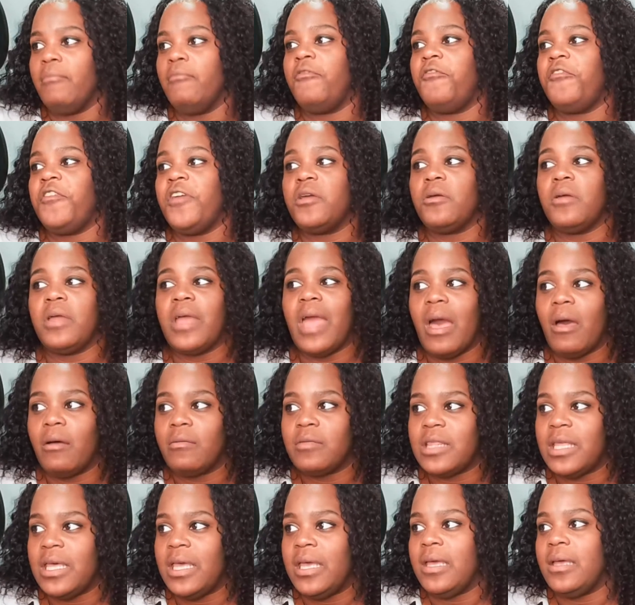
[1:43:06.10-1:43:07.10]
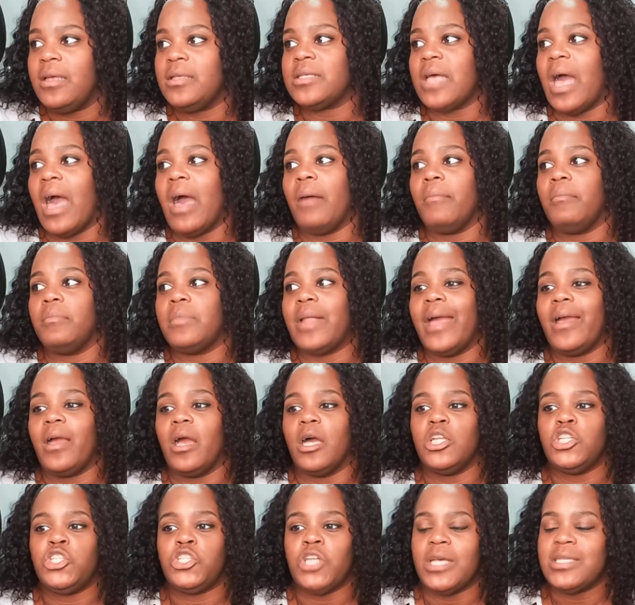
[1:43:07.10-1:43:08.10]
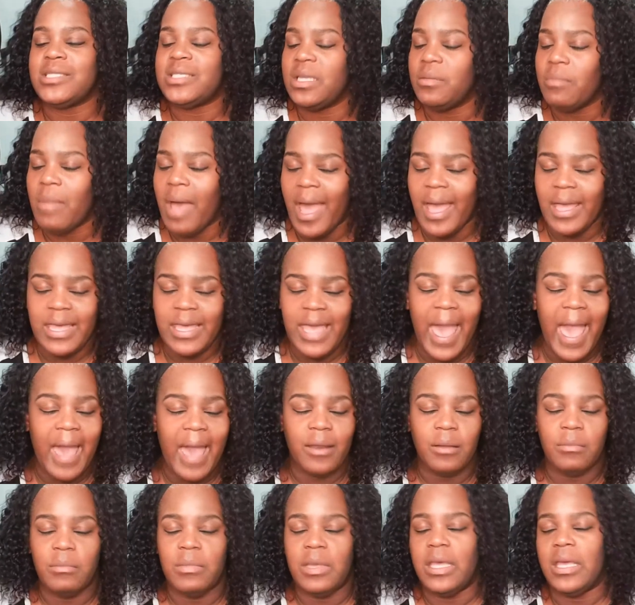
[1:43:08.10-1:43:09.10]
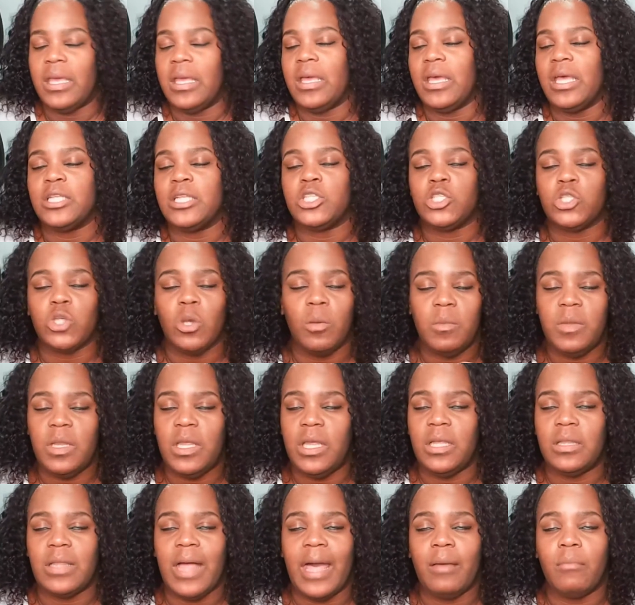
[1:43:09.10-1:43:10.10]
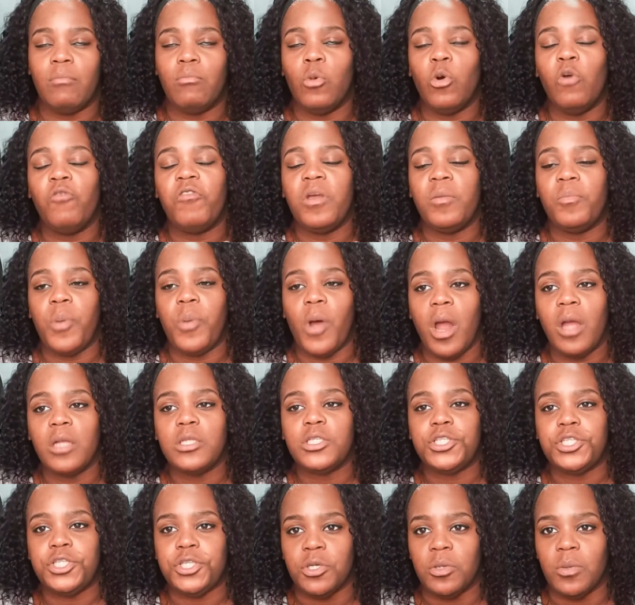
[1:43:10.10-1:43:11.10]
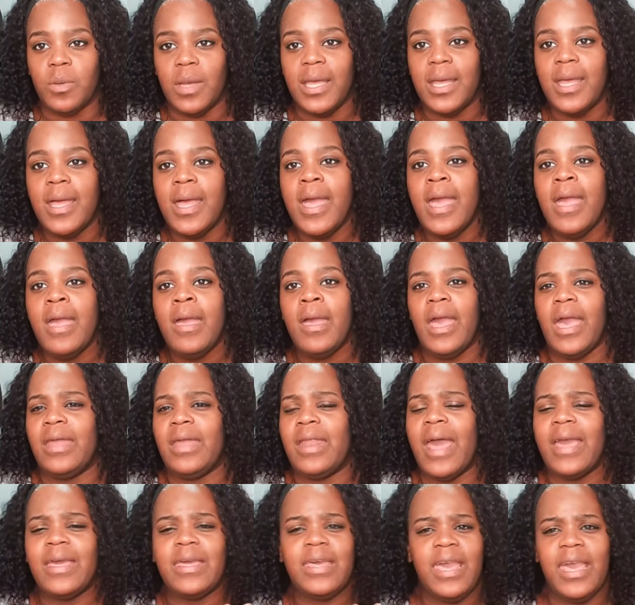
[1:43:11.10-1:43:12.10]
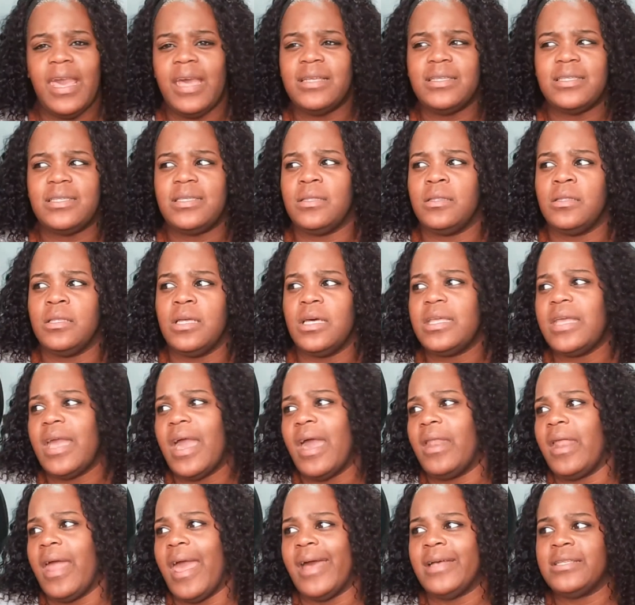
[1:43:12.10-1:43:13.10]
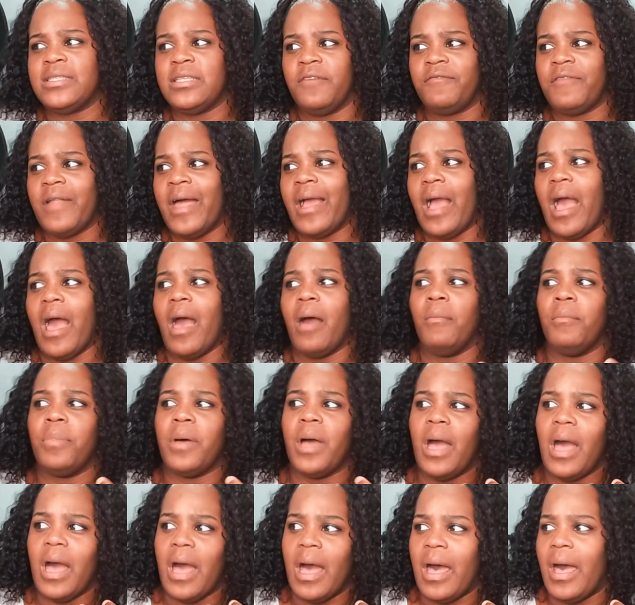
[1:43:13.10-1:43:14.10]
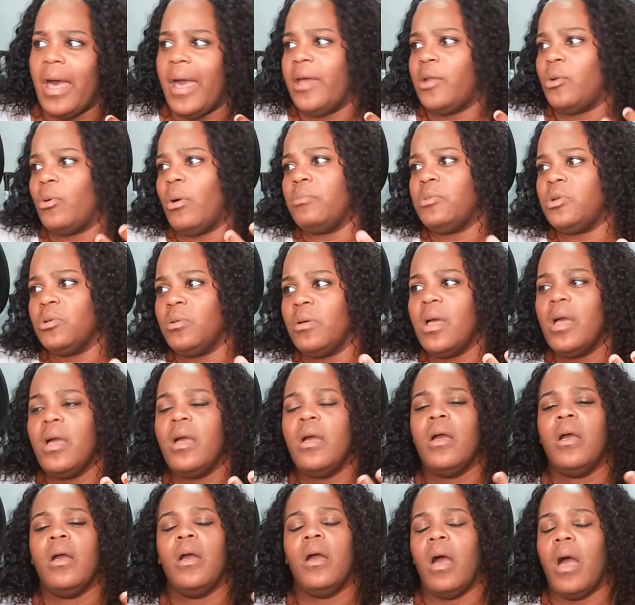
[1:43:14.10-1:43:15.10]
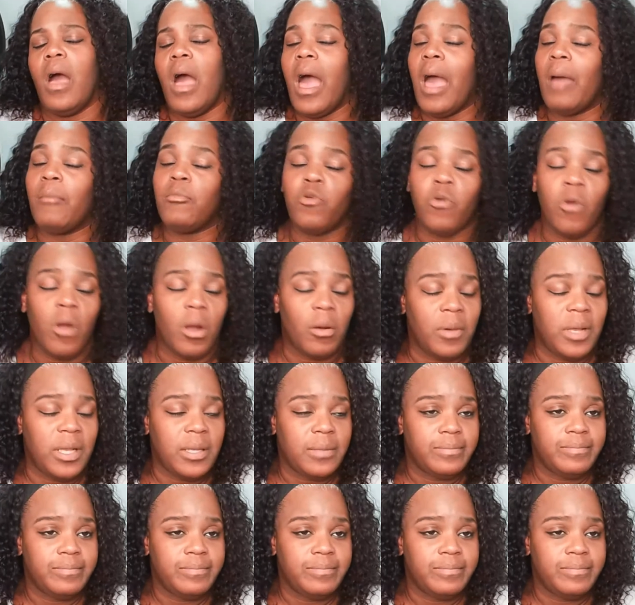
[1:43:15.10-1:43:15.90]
figuring out things, I'm like adjusting my academy. It's so many like moving parts to it. And I can't look at it as if like I'm behind or I'm growing.